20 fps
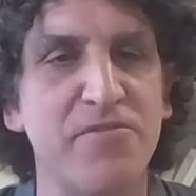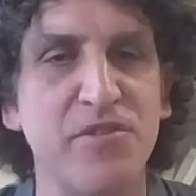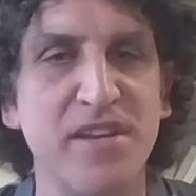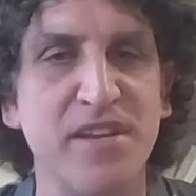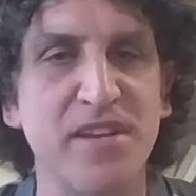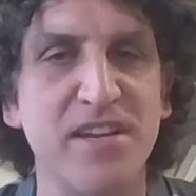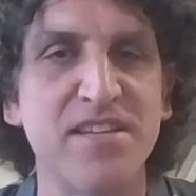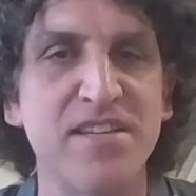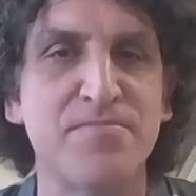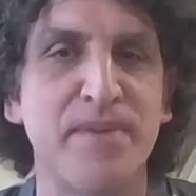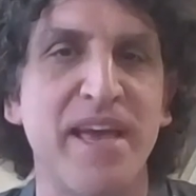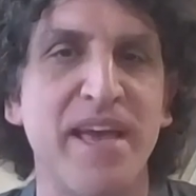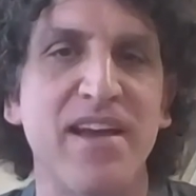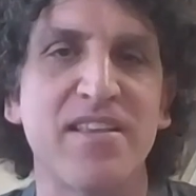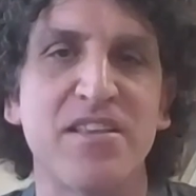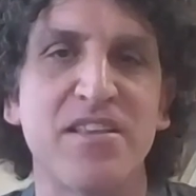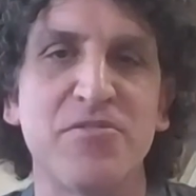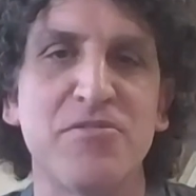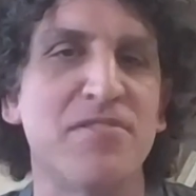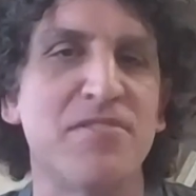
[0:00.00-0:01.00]
a yeah, few years yeah.
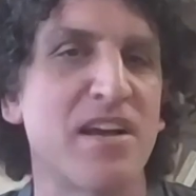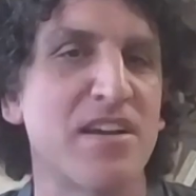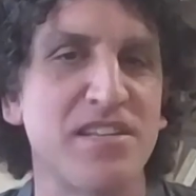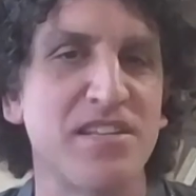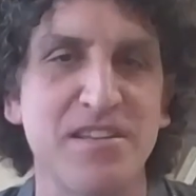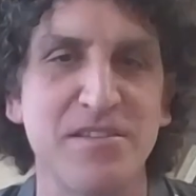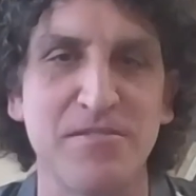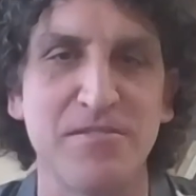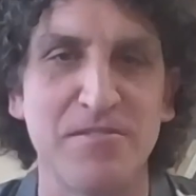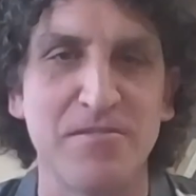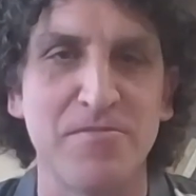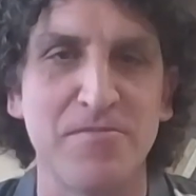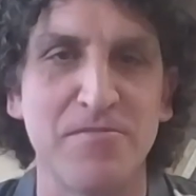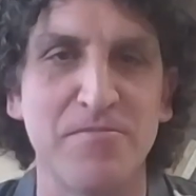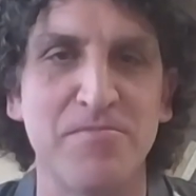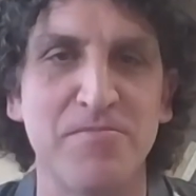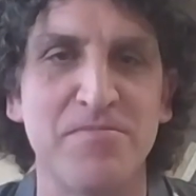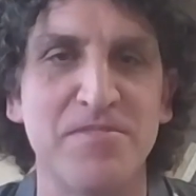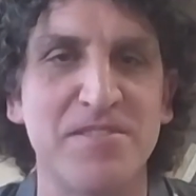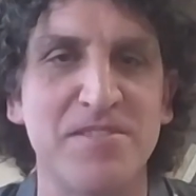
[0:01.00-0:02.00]
back that you could actually
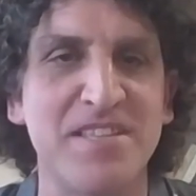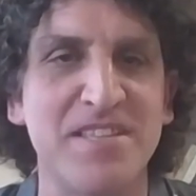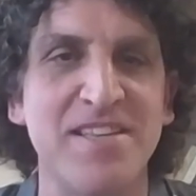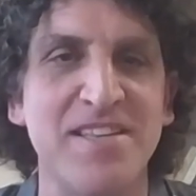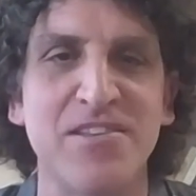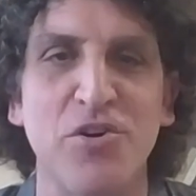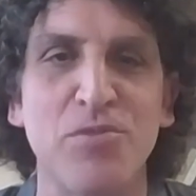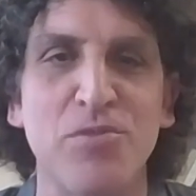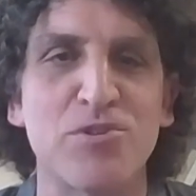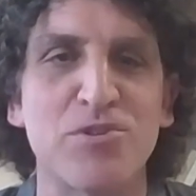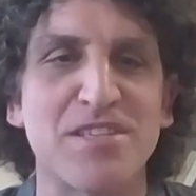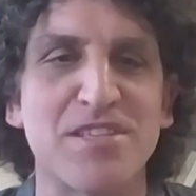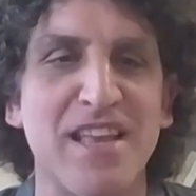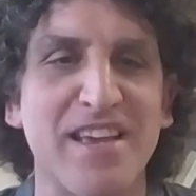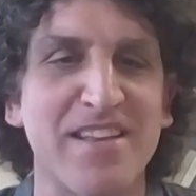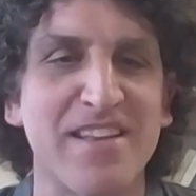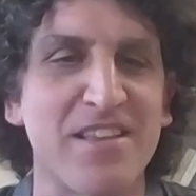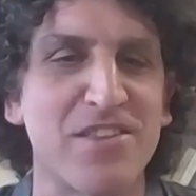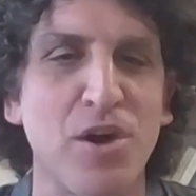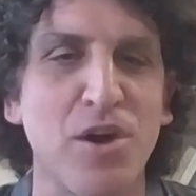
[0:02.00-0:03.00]
very bright, almost
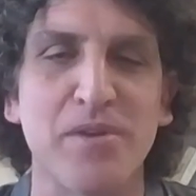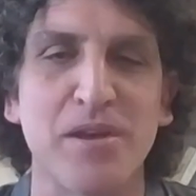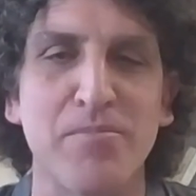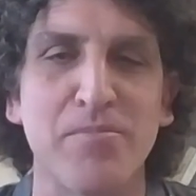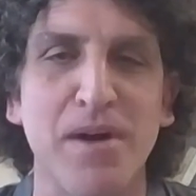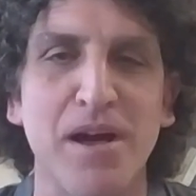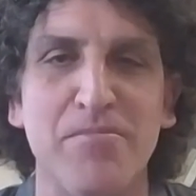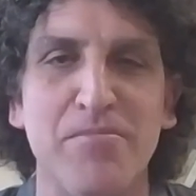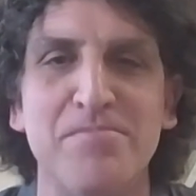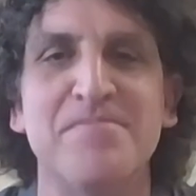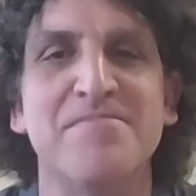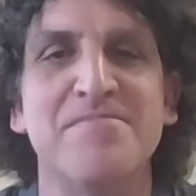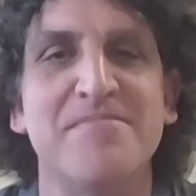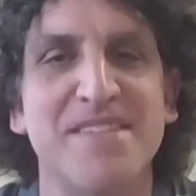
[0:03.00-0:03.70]
like yeah. an atomic bomb.